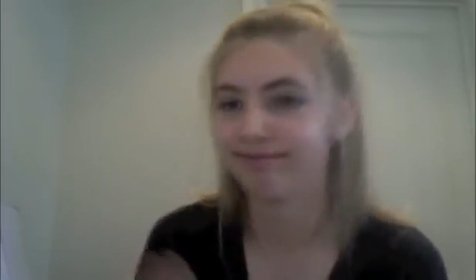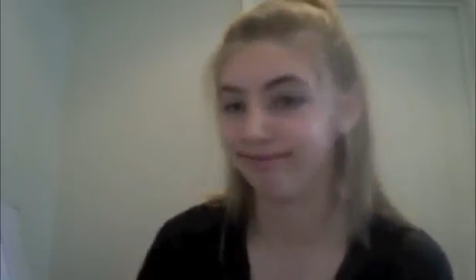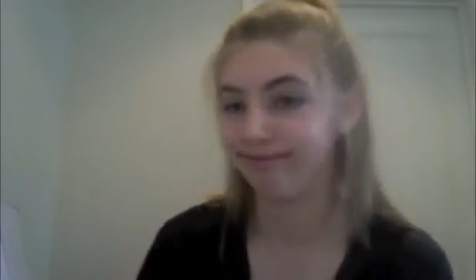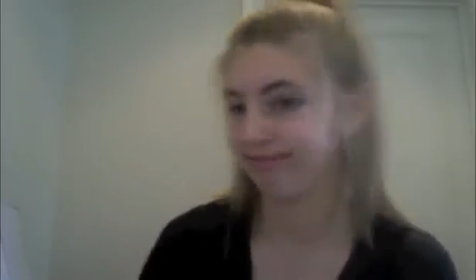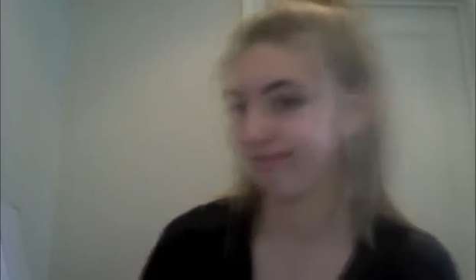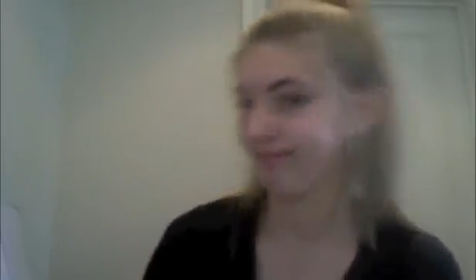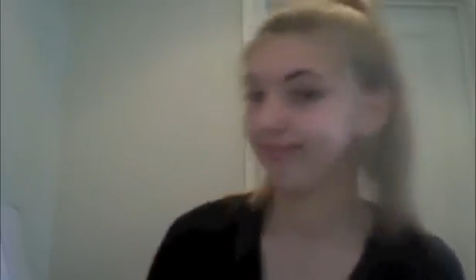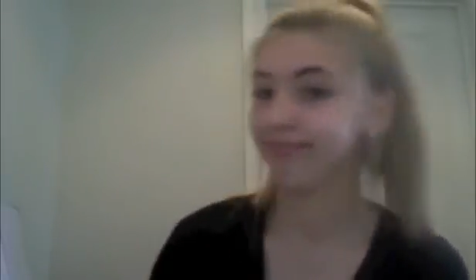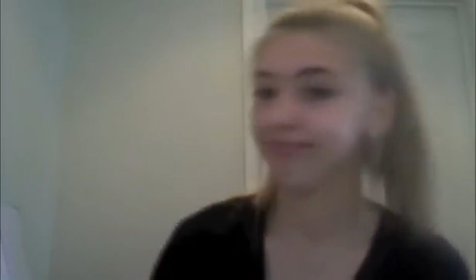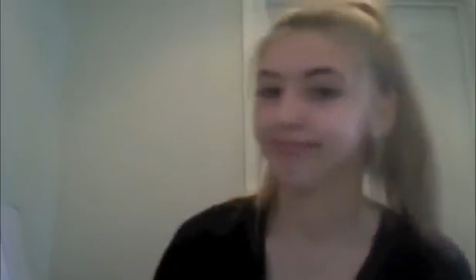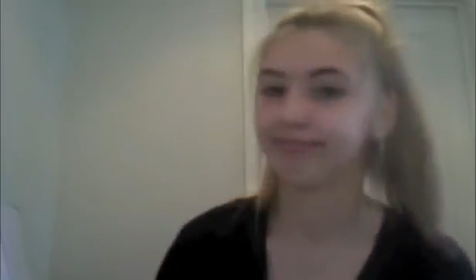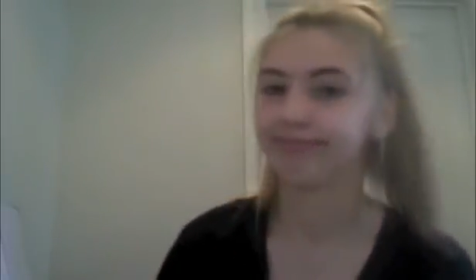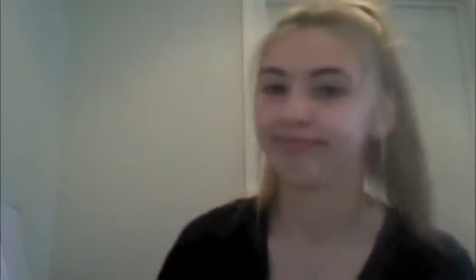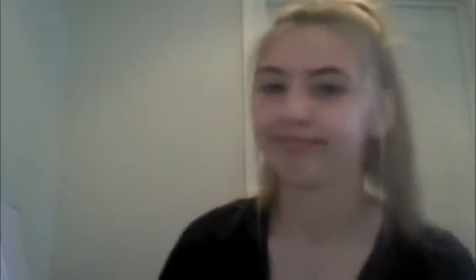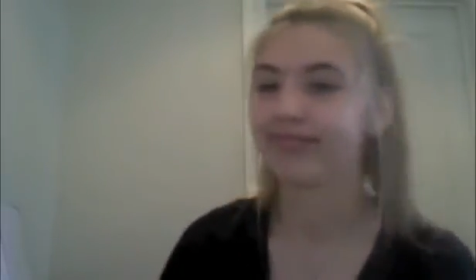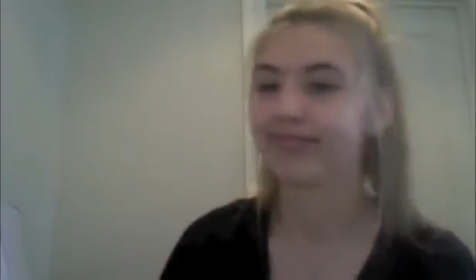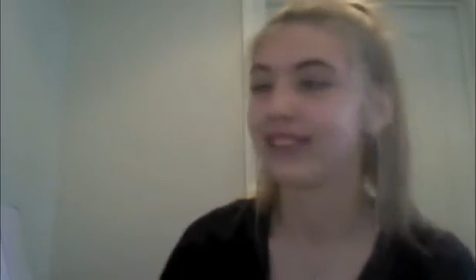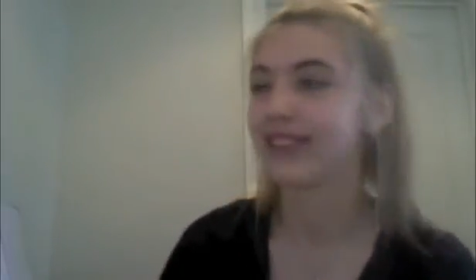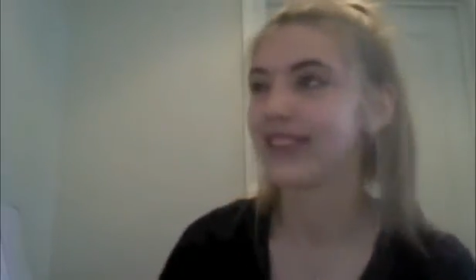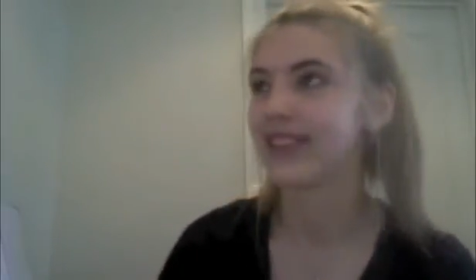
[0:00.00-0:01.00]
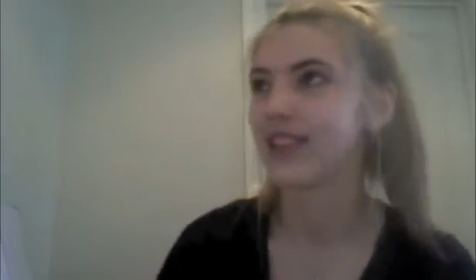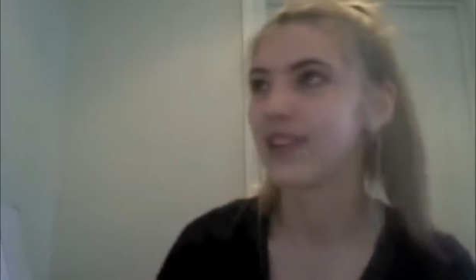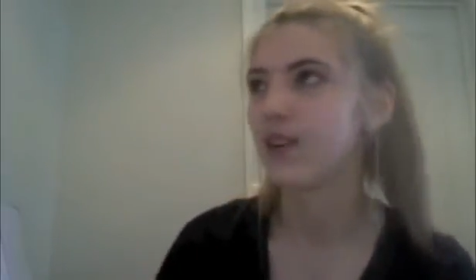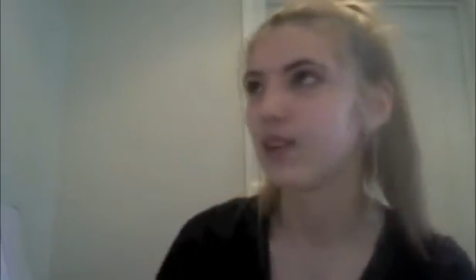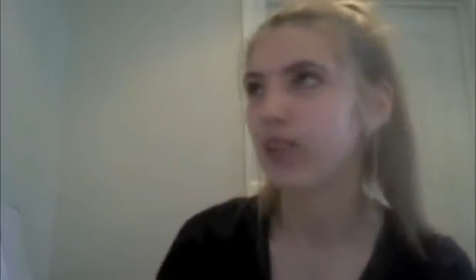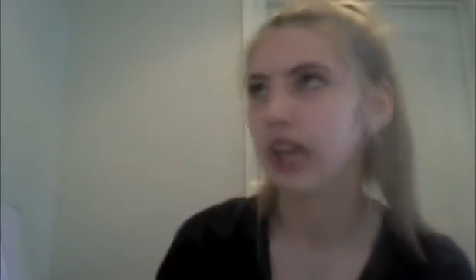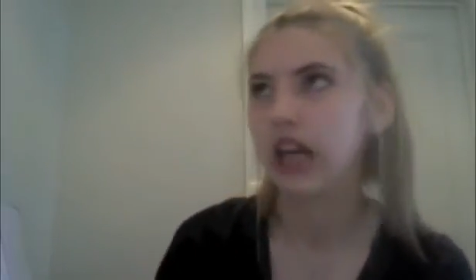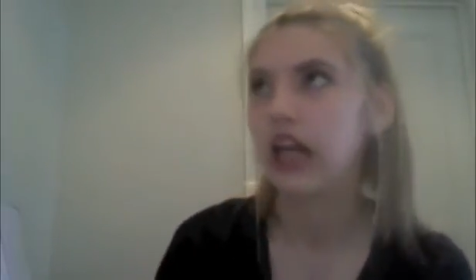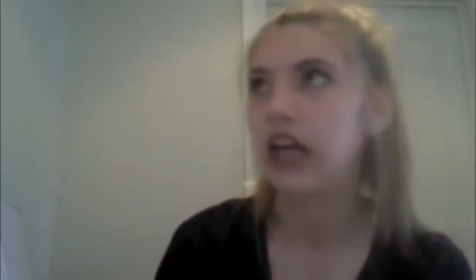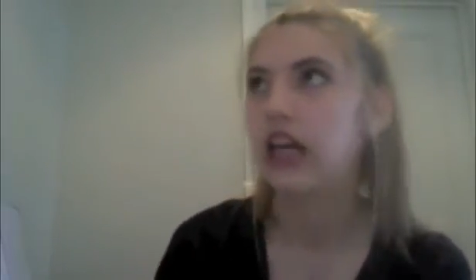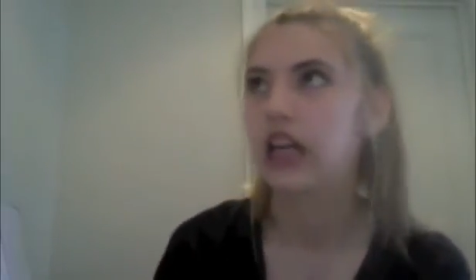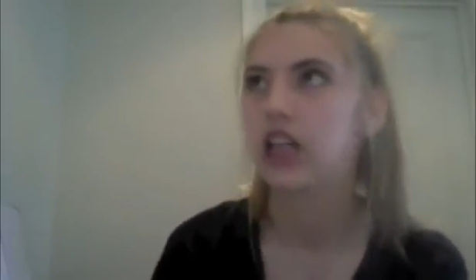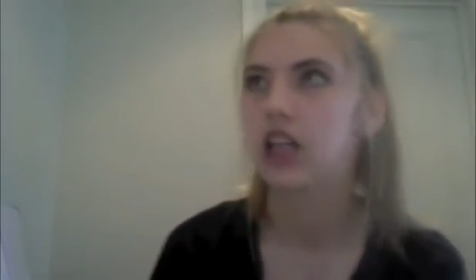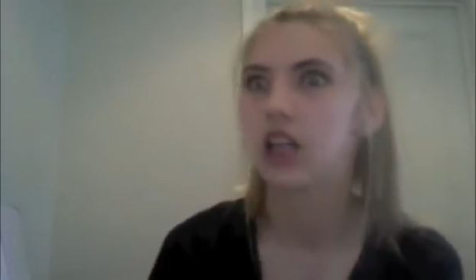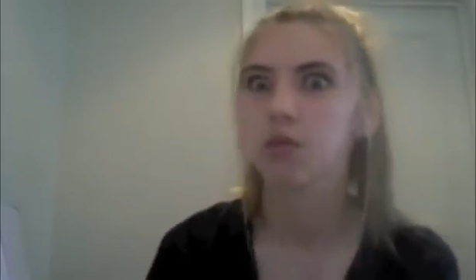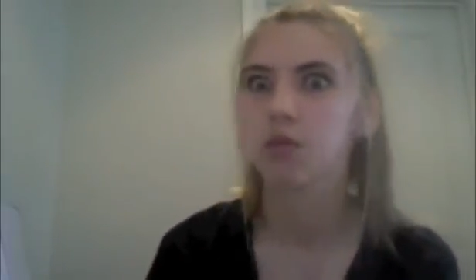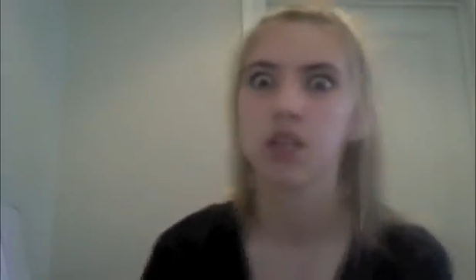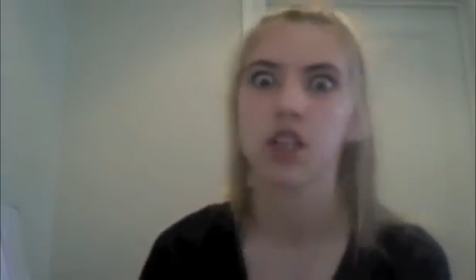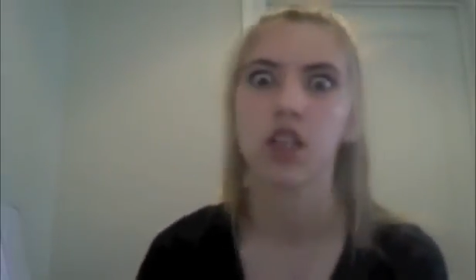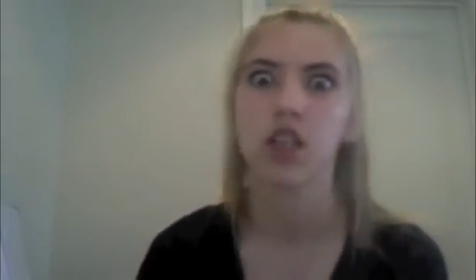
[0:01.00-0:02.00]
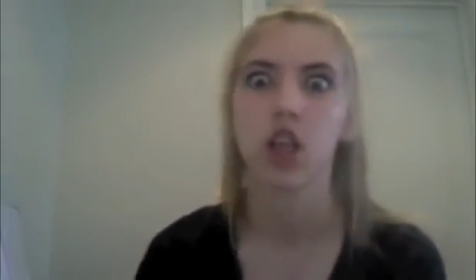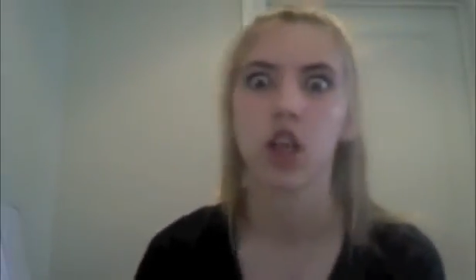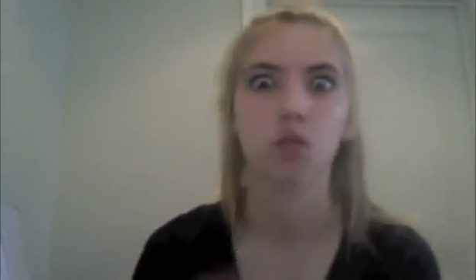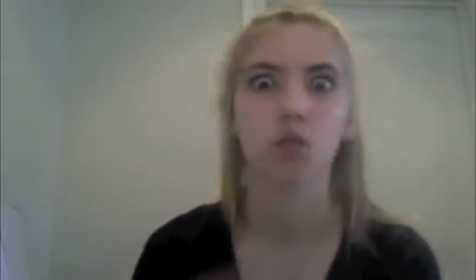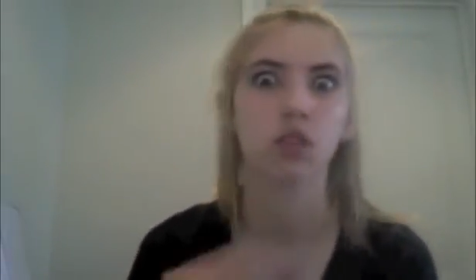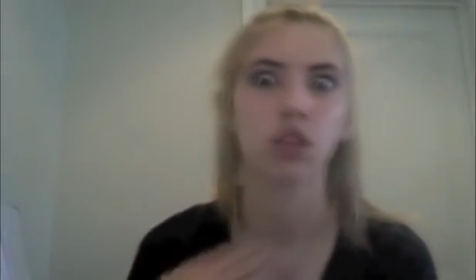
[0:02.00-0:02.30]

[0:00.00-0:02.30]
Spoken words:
So good. I'm gonna go